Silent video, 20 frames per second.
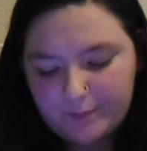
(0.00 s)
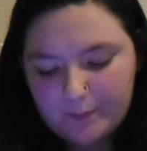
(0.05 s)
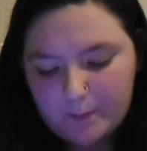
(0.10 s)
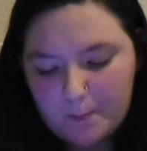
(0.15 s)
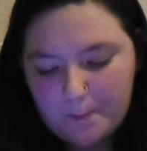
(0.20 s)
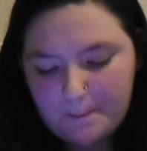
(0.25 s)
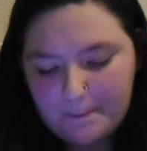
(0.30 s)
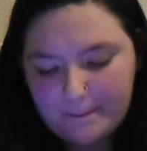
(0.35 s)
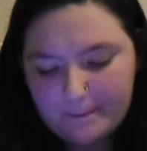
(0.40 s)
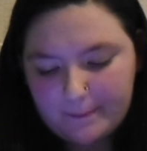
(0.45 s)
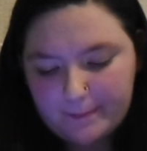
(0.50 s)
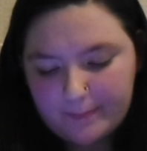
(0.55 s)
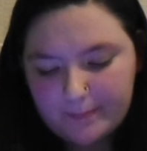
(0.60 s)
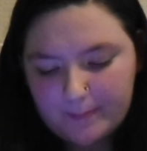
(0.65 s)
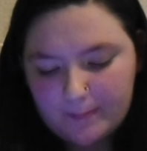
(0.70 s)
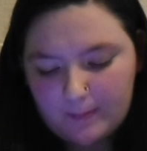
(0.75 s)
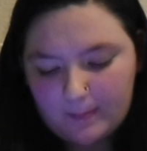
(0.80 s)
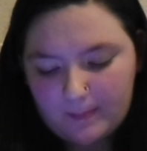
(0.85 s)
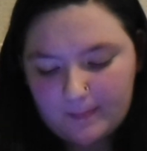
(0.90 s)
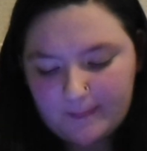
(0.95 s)

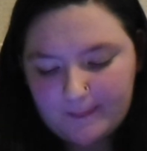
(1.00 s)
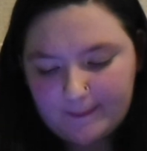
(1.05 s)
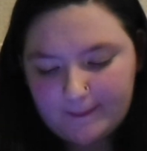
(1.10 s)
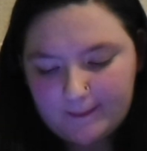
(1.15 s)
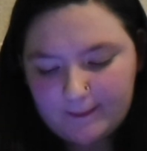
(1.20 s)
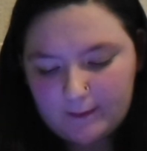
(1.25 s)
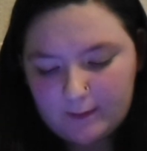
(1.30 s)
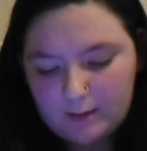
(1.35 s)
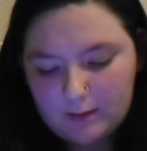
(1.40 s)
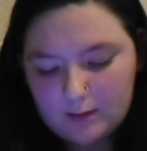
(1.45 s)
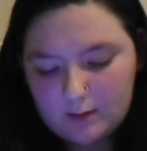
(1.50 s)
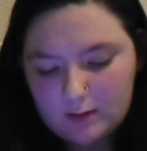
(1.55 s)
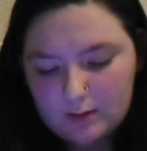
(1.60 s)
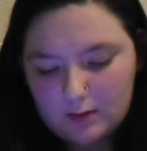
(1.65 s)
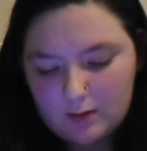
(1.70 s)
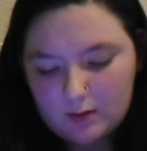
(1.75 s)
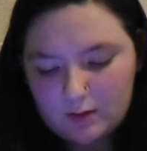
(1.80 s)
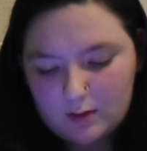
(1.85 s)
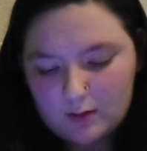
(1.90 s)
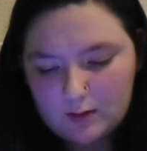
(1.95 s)

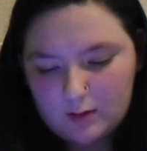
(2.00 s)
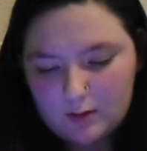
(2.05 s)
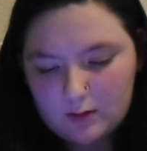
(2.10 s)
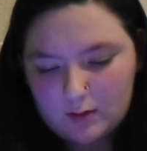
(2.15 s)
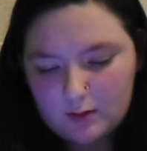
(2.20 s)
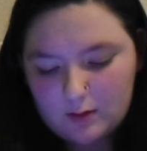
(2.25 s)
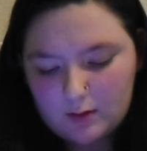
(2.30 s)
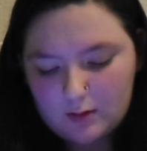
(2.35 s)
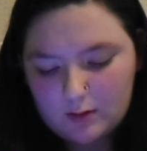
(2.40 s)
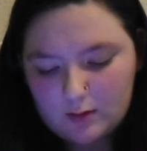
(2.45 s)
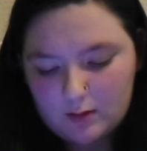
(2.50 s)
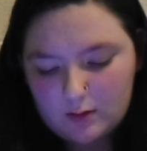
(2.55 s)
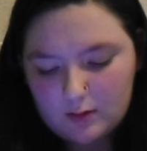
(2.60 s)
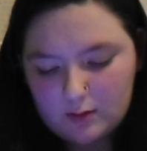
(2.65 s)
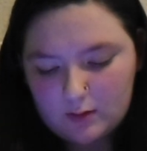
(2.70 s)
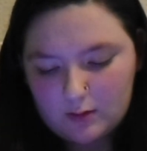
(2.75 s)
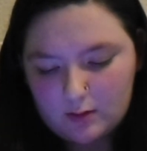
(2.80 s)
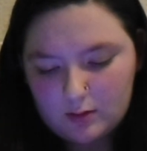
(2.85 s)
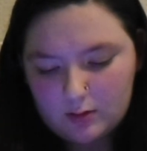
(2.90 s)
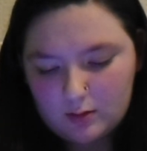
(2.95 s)

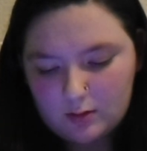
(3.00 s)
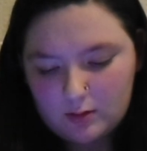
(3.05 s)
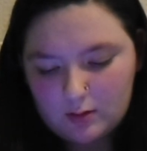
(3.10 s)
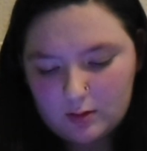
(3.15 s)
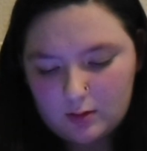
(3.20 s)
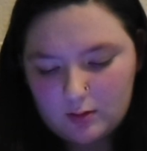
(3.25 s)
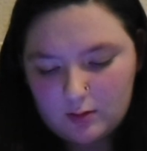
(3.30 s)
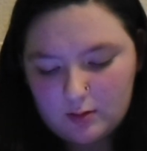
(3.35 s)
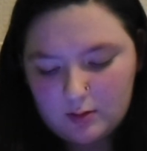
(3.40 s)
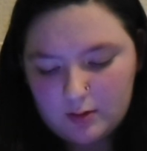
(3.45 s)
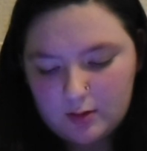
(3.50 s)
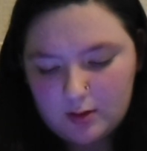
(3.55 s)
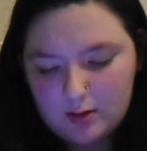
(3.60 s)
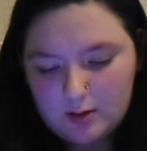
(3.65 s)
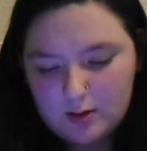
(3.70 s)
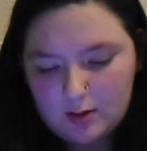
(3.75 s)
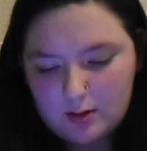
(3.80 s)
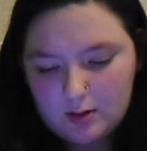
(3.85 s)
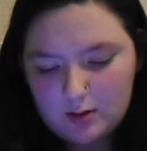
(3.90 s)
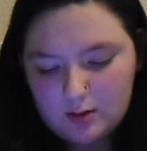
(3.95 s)

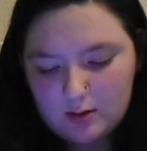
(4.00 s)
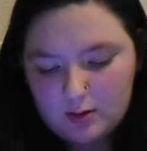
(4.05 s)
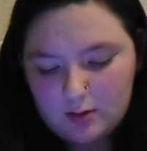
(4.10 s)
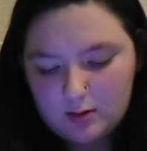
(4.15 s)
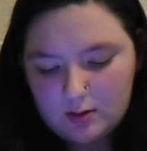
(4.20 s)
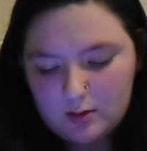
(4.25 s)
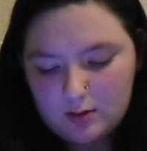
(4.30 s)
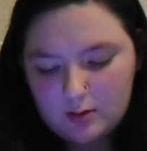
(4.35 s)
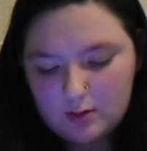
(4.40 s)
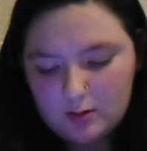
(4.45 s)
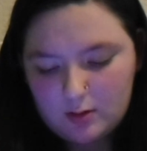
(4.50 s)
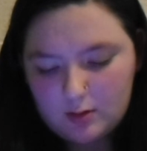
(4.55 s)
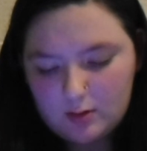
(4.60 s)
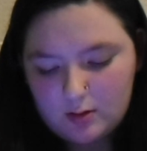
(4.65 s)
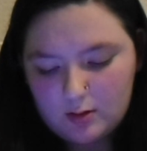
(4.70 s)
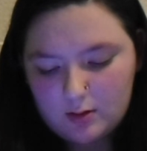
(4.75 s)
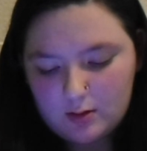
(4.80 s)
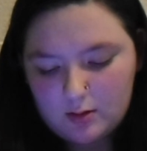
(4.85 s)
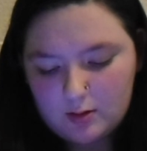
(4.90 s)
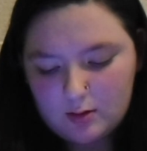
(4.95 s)

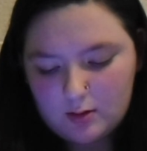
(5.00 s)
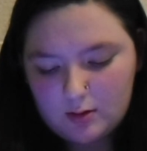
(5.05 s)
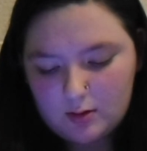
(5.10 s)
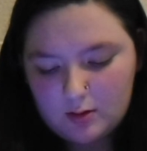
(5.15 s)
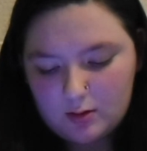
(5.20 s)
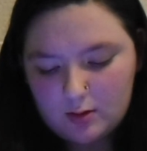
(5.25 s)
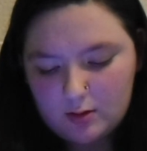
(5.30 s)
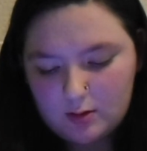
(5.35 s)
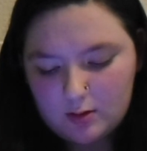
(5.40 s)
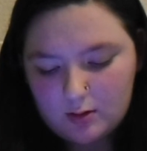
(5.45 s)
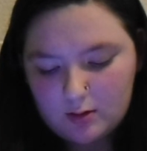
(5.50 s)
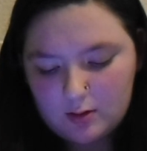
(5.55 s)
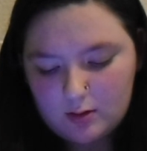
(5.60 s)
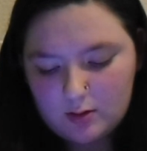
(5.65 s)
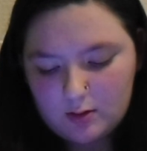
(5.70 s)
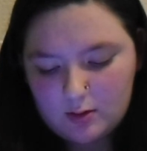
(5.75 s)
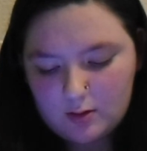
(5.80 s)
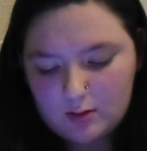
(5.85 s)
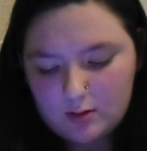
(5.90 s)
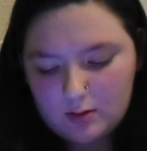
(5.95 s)

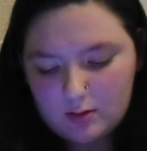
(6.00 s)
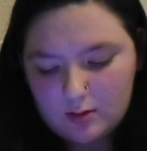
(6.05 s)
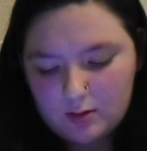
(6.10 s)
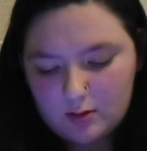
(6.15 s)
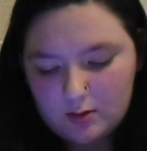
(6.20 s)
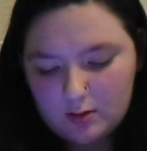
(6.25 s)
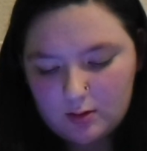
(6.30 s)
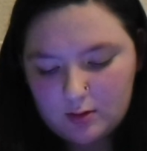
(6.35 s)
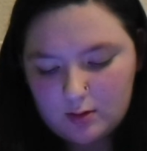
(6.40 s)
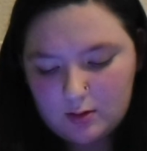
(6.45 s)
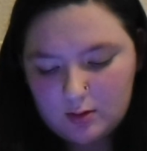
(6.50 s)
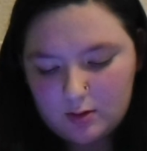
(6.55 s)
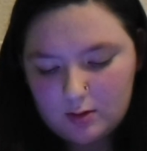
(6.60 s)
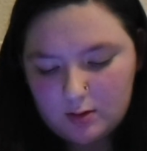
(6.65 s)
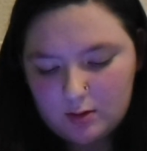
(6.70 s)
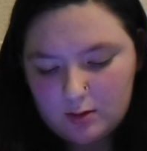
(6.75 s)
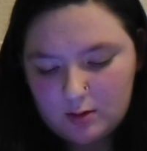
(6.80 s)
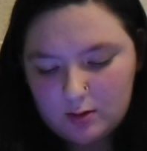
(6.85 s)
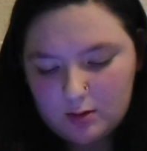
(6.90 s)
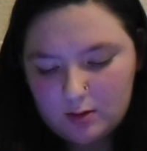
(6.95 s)

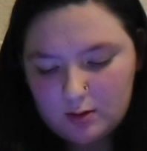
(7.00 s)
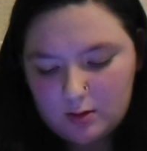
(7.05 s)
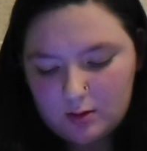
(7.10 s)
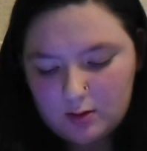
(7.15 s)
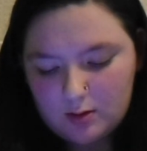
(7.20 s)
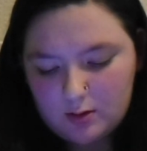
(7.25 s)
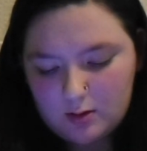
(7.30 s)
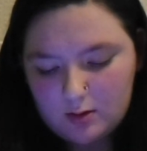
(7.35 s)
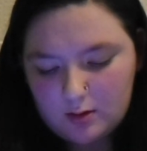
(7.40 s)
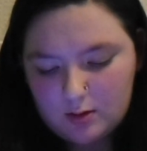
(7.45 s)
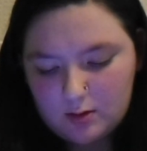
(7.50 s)
(silence)